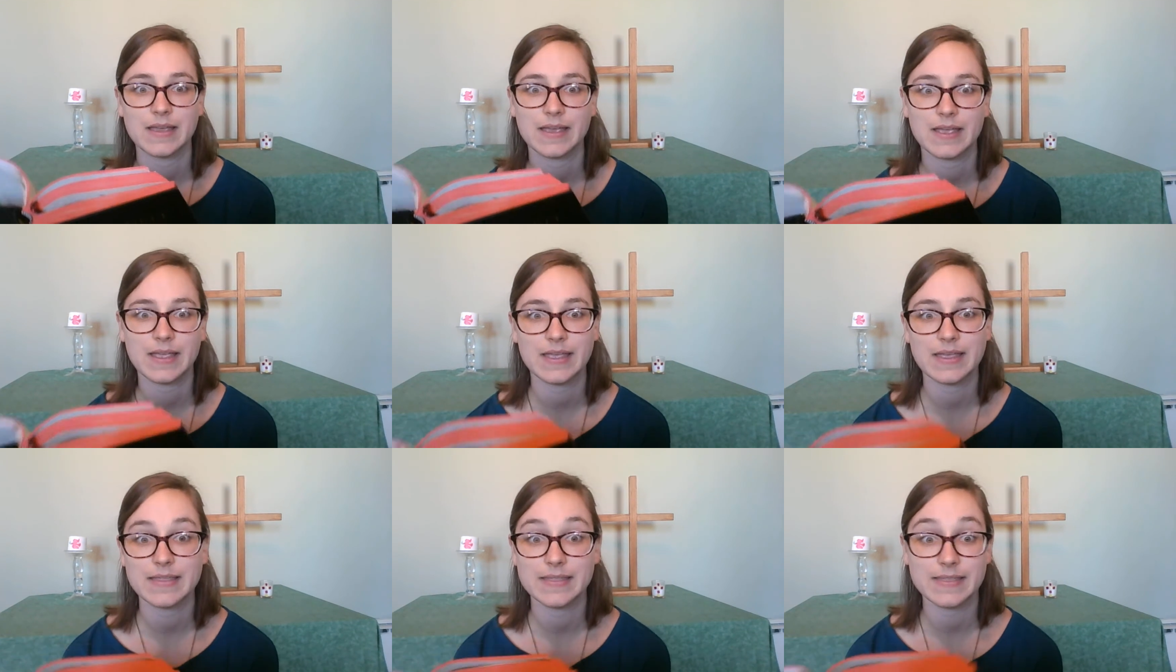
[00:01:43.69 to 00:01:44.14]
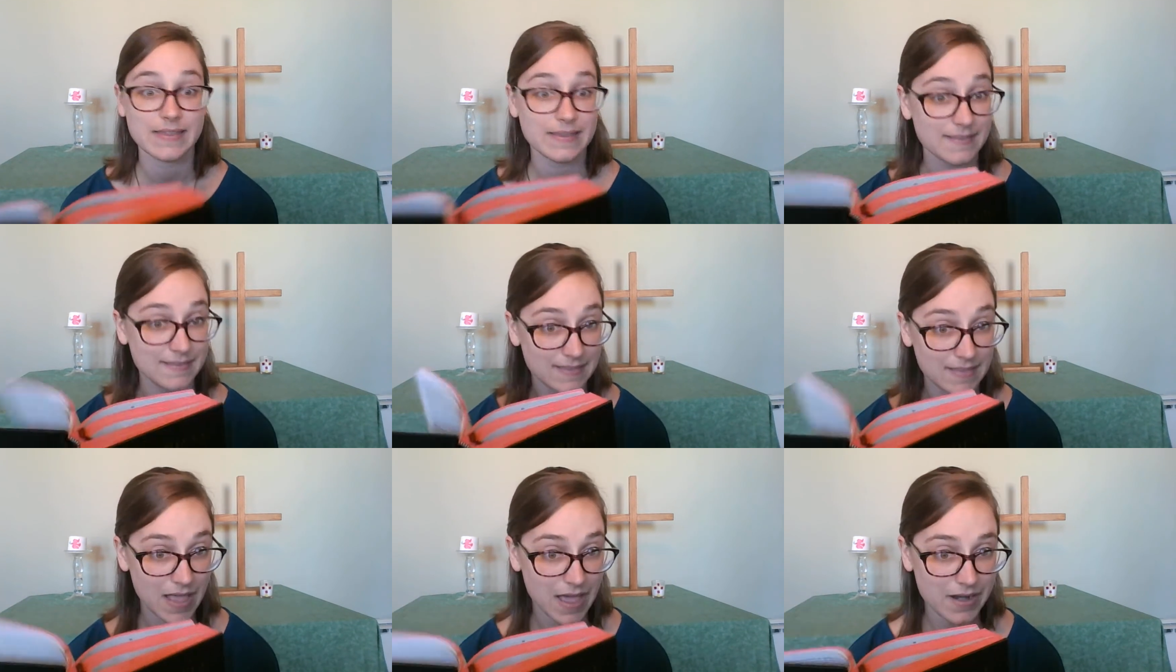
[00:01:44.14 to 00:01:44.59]
In
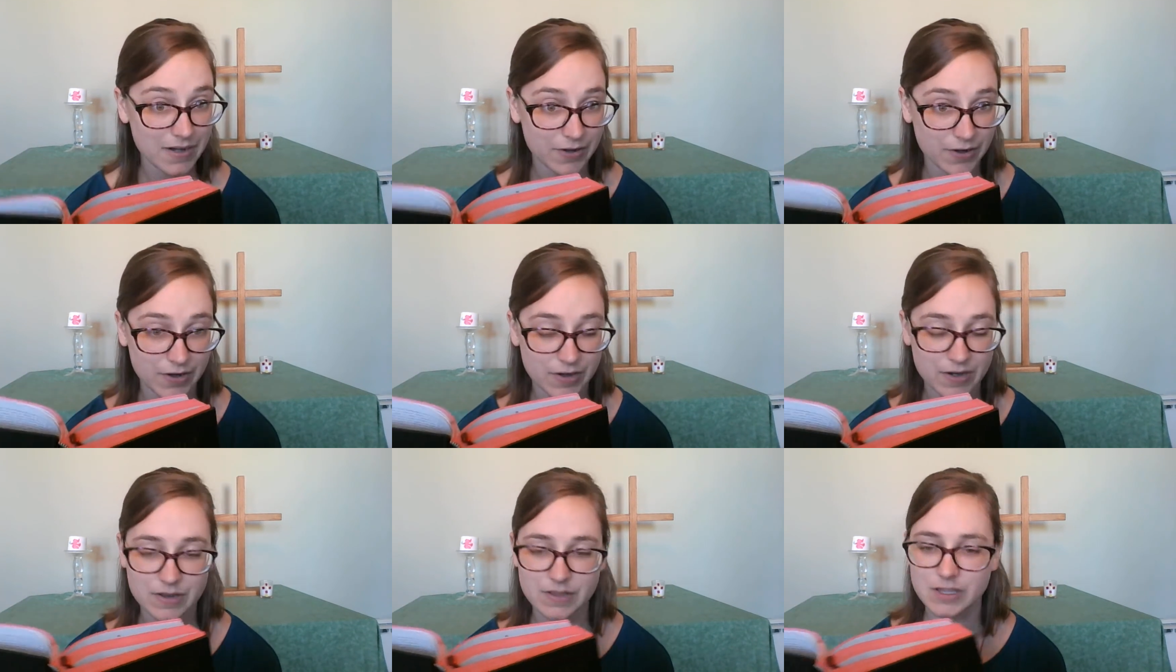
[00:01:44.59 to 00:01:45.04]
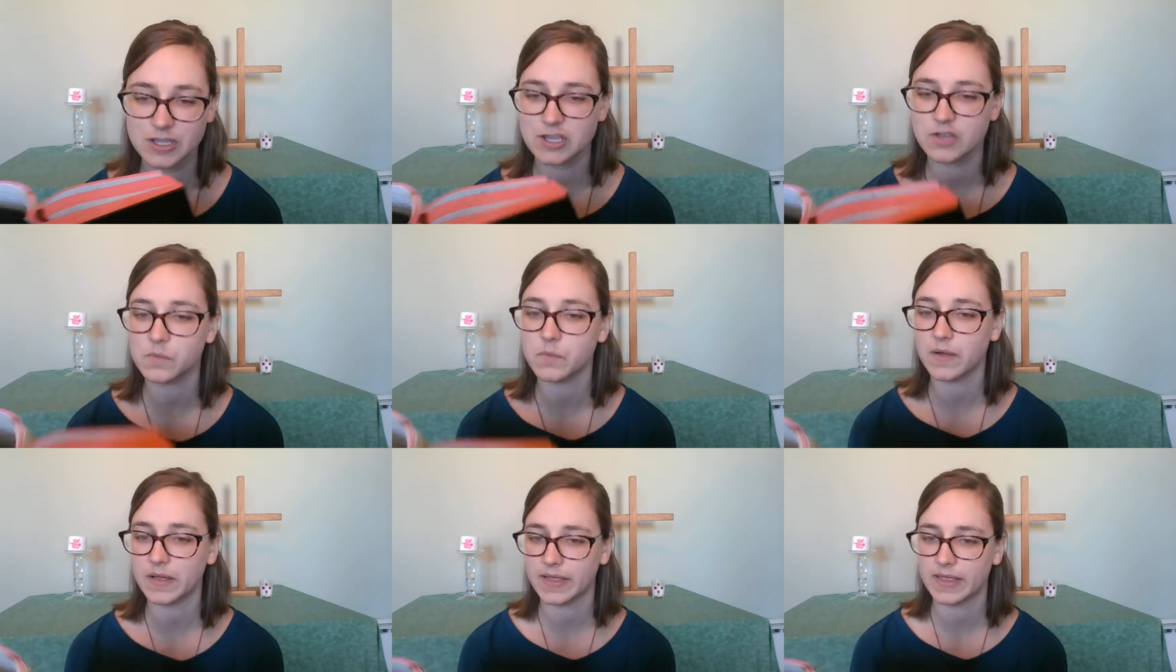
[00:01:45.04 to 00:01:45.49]
this letter,
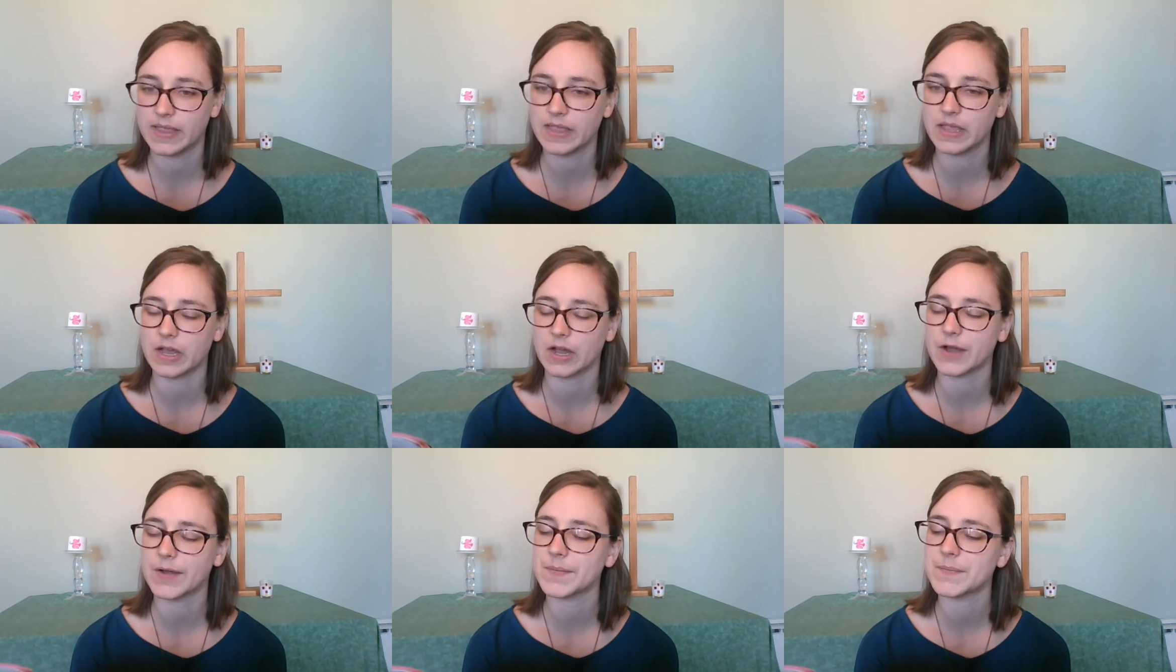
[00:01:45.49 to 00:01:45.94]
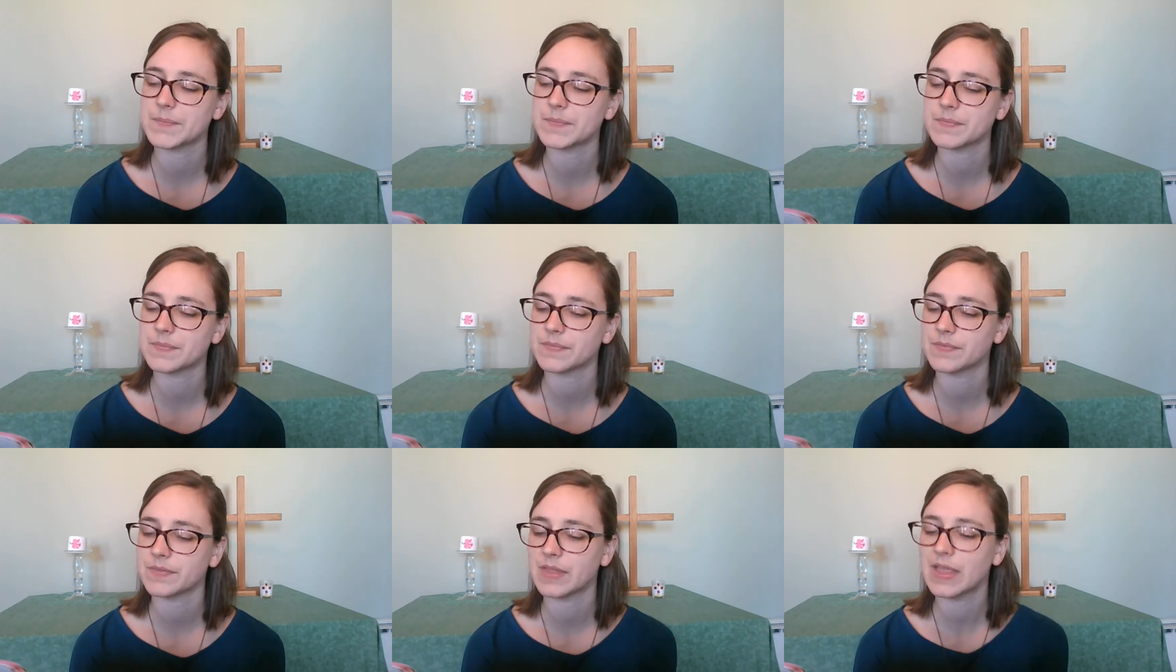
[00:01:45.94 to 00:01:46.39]
you will hear,
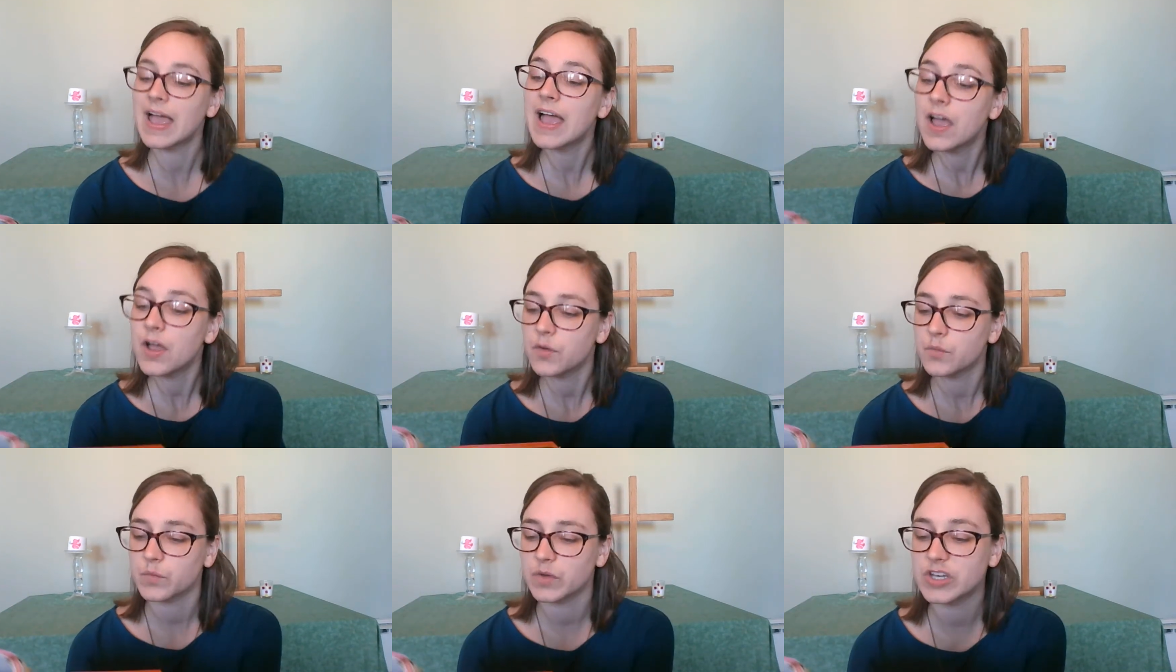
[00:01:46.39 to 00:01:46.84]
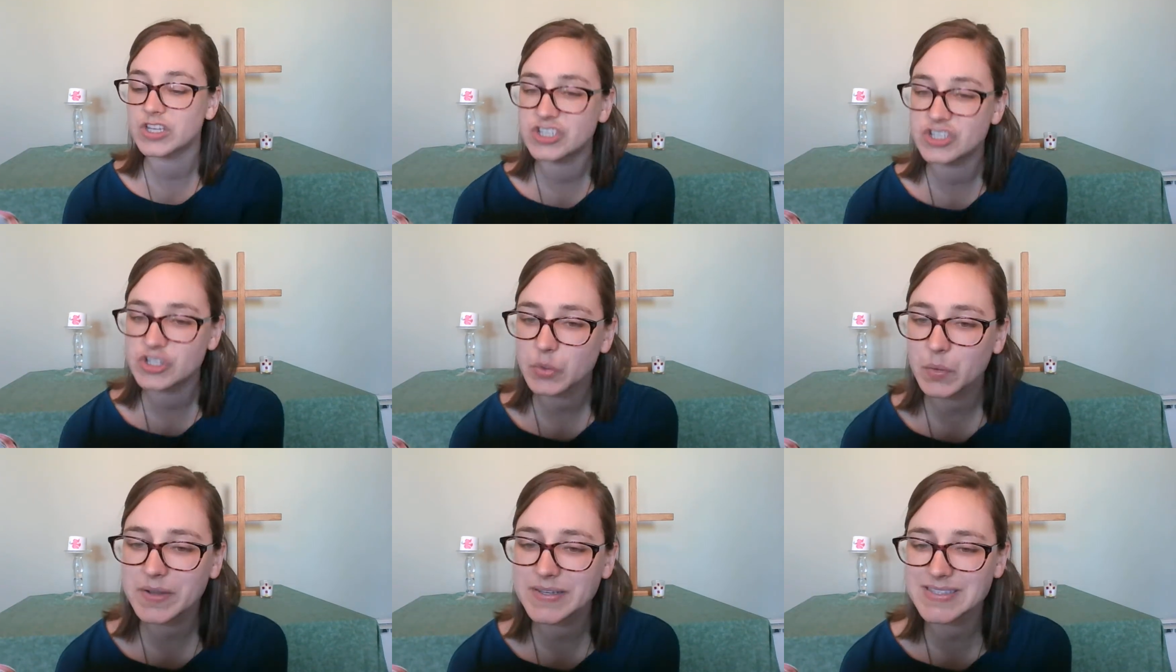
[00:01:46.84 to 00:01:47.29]

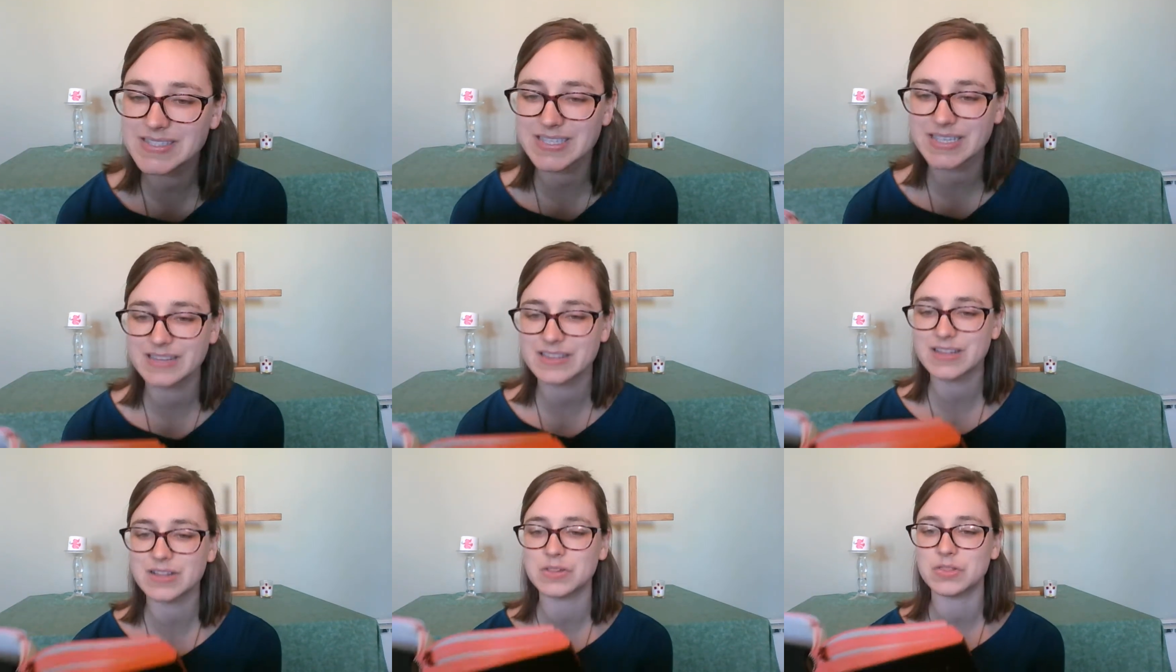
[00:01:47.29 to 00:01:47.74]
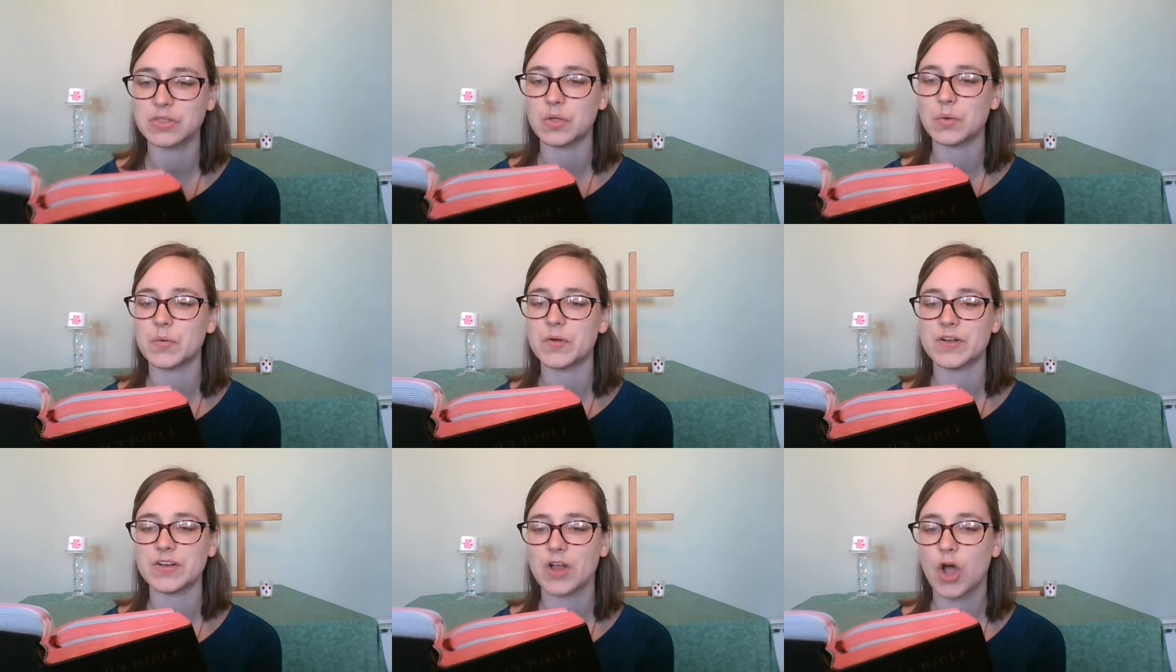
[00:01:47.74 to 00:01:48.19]
"Rejoice in the
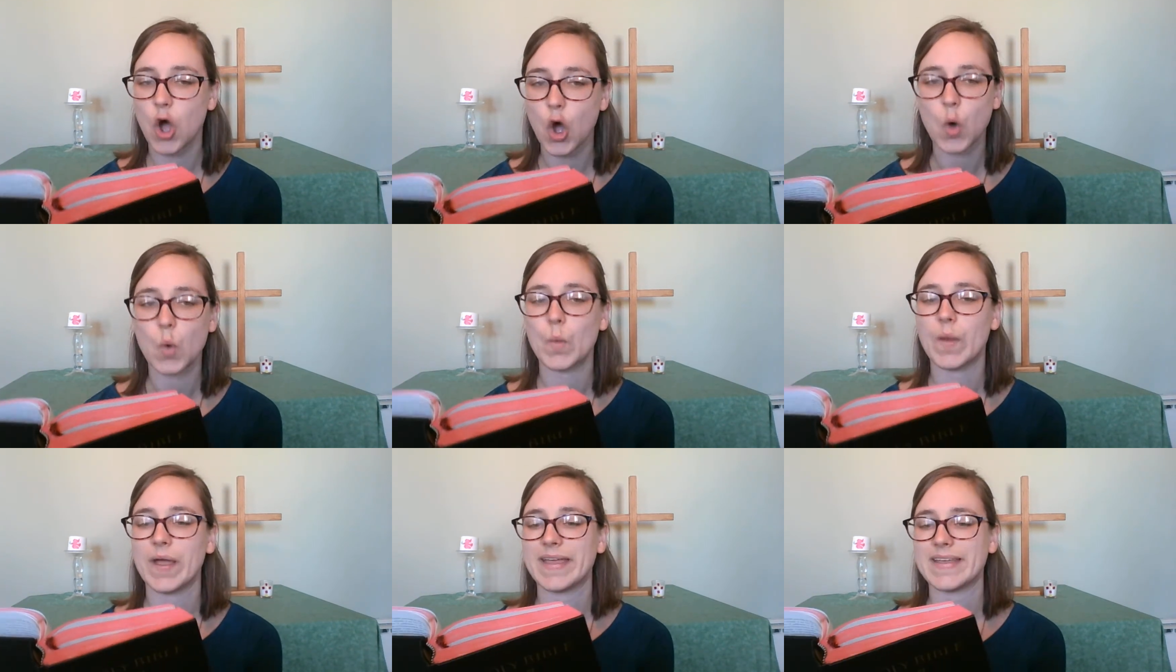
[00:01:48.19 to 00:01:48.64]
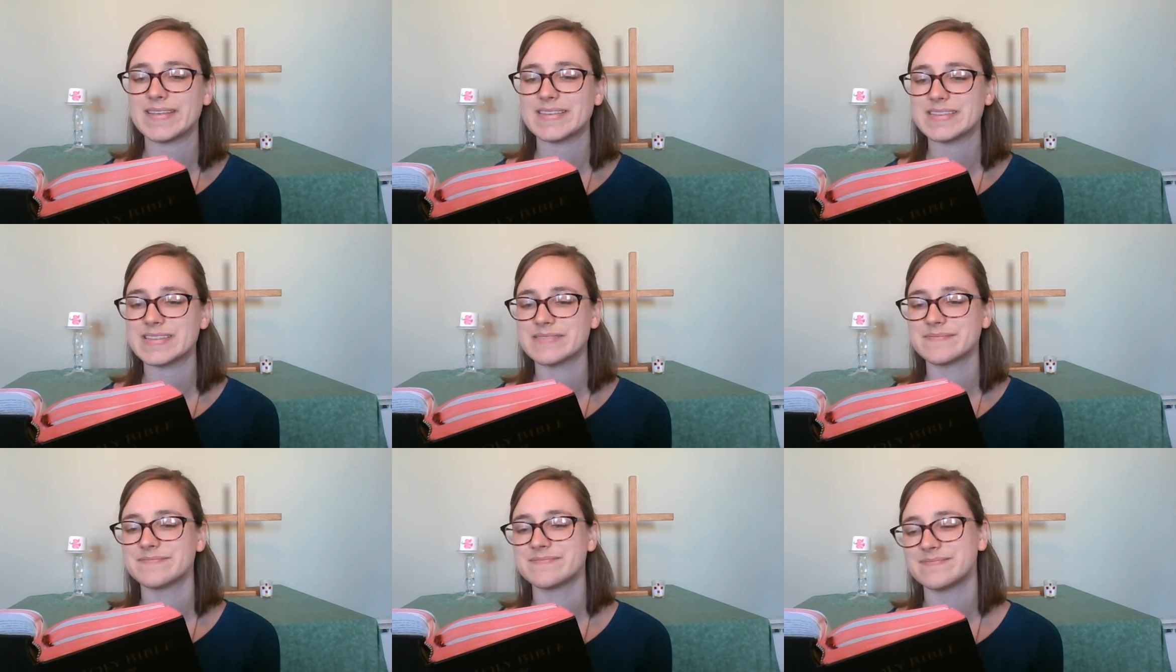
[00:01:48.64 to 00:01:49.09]
Lord
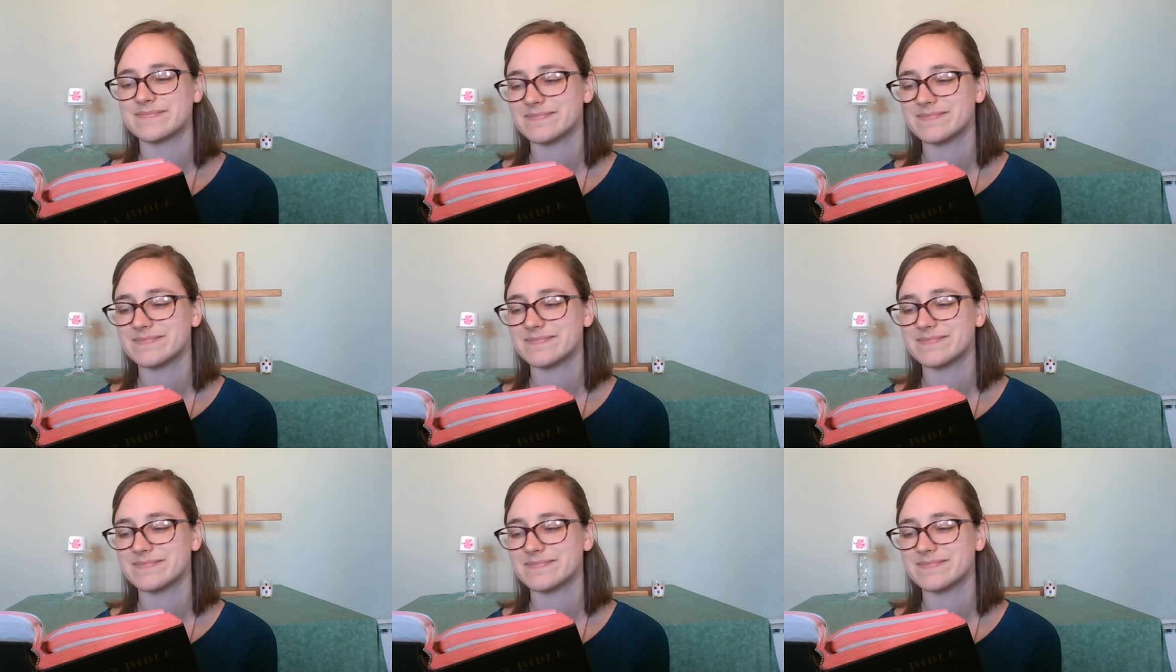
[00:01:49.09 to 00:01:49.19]
always."